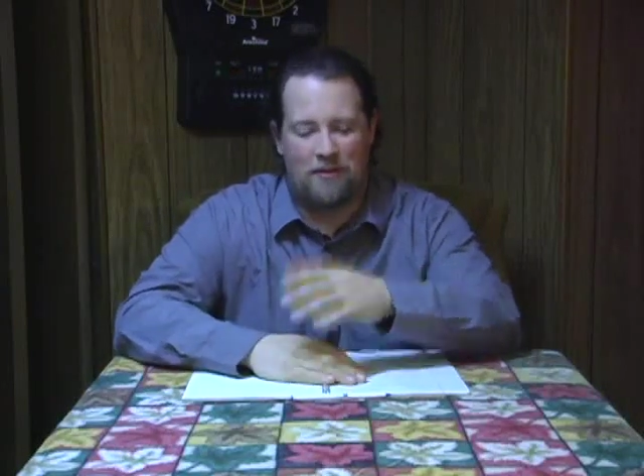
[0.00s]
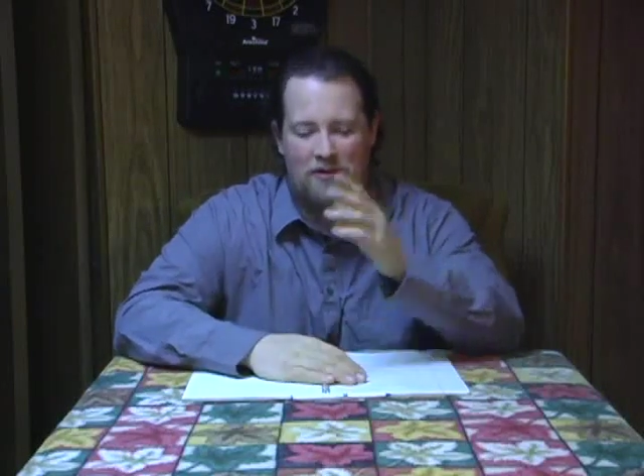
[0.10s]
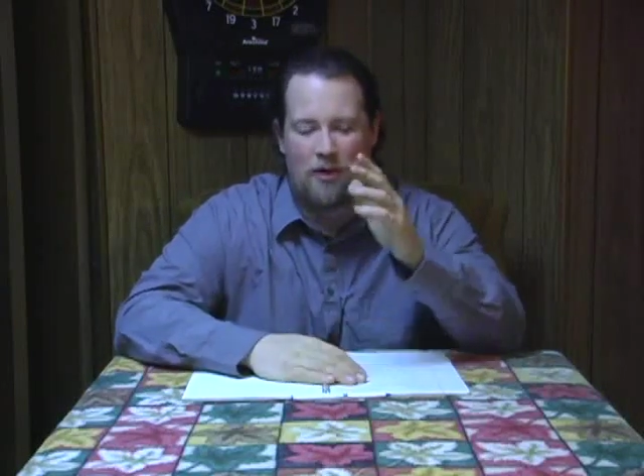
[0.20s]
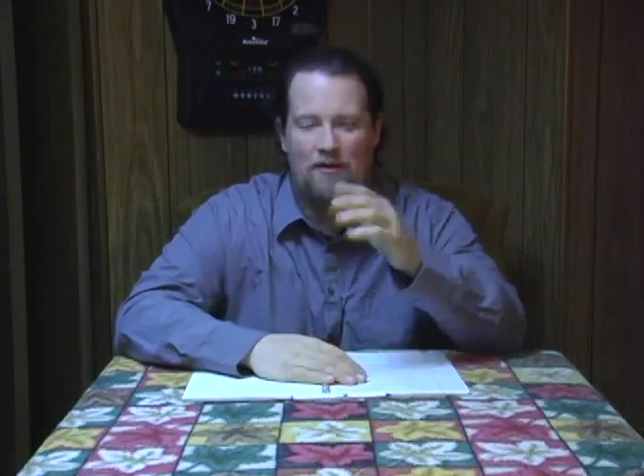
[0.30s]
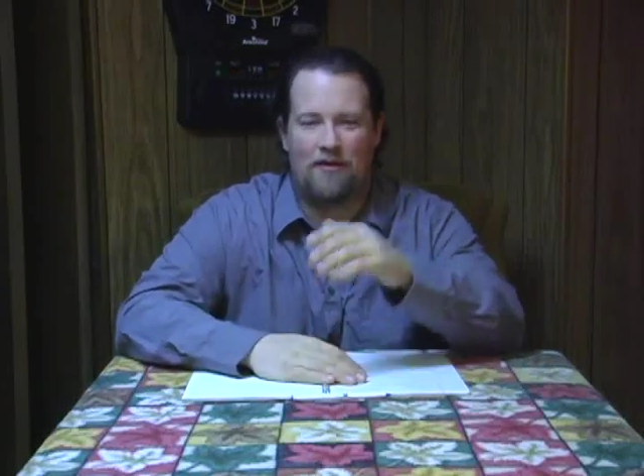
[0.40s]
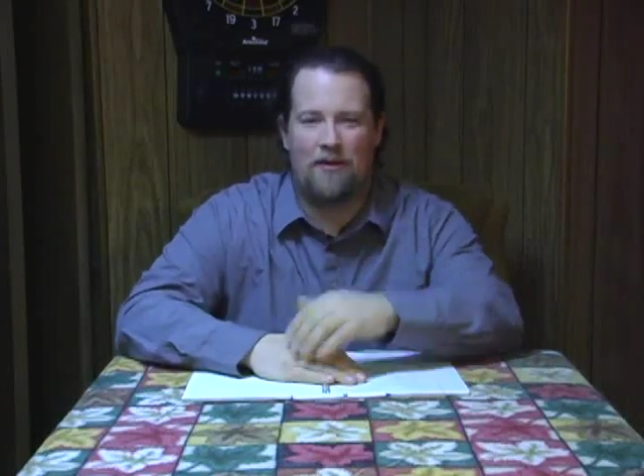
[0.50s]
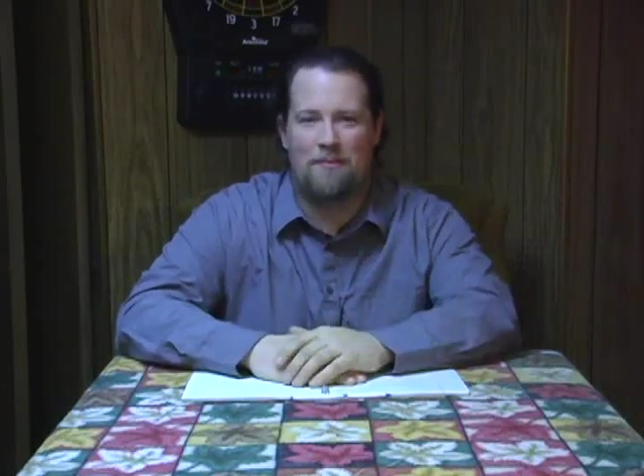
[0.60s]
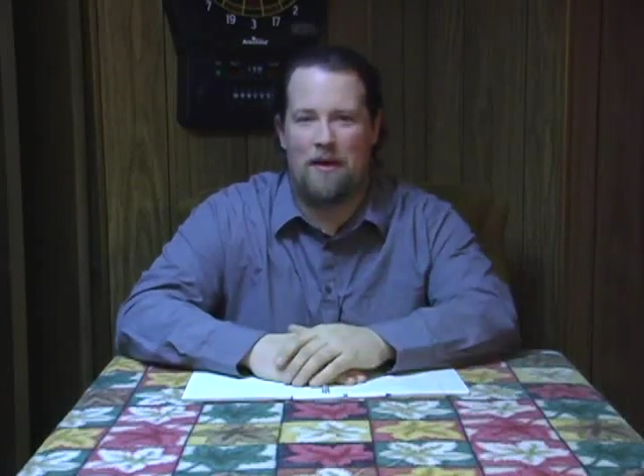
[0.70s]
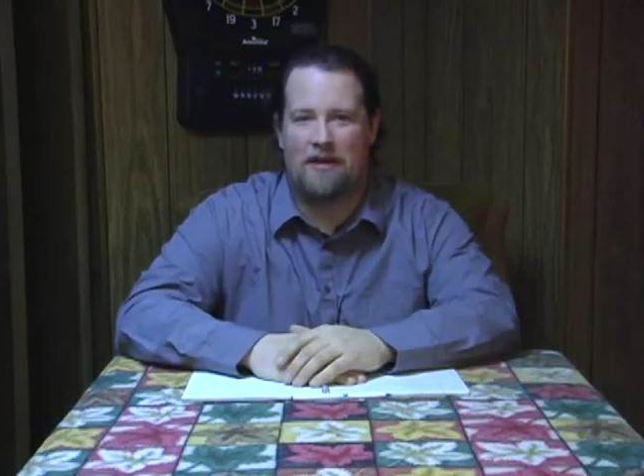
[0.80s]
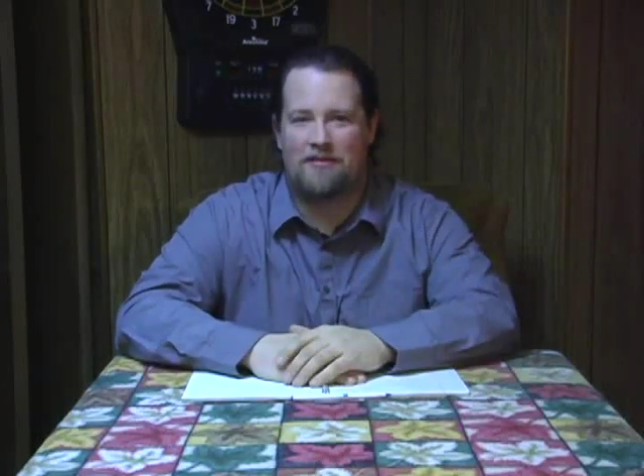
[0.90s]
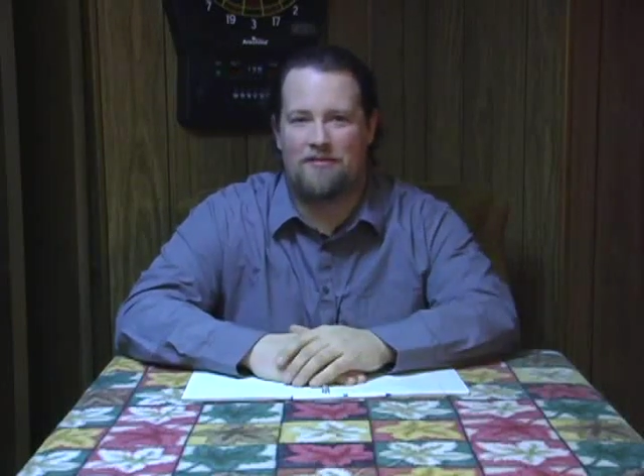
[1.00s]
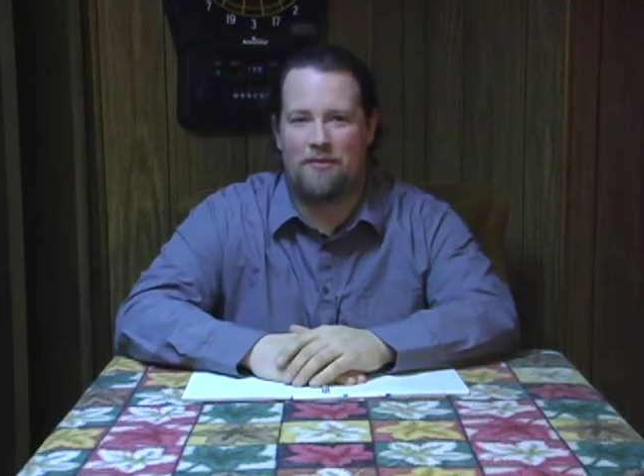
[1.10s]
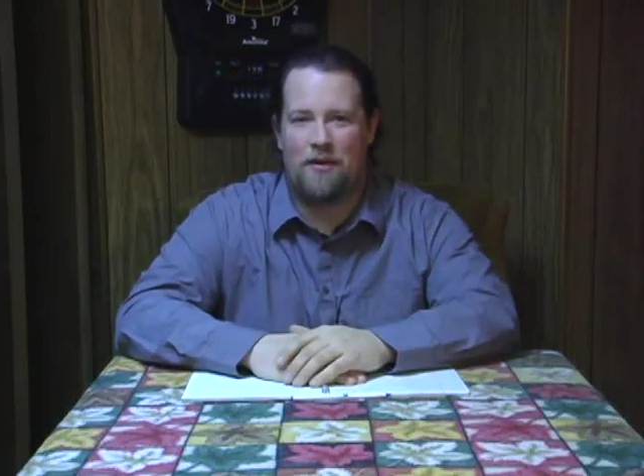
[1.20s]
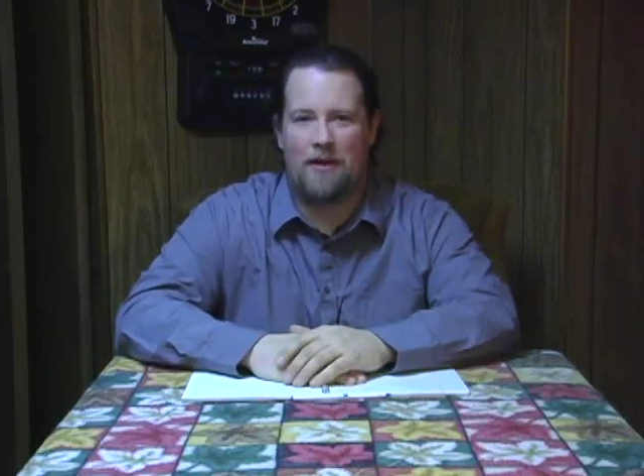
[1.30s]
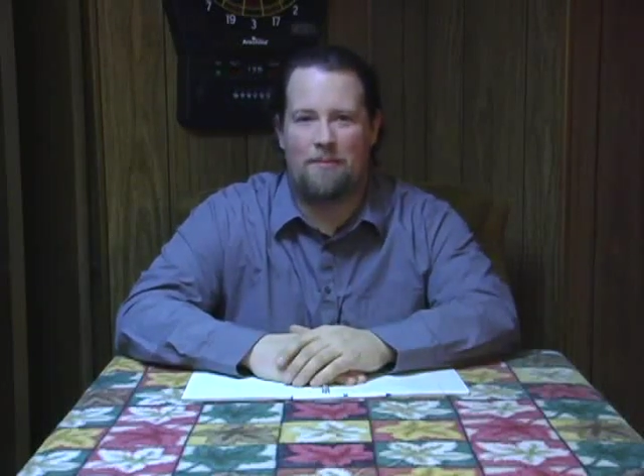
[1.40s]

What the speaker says: but $1,200 if you want a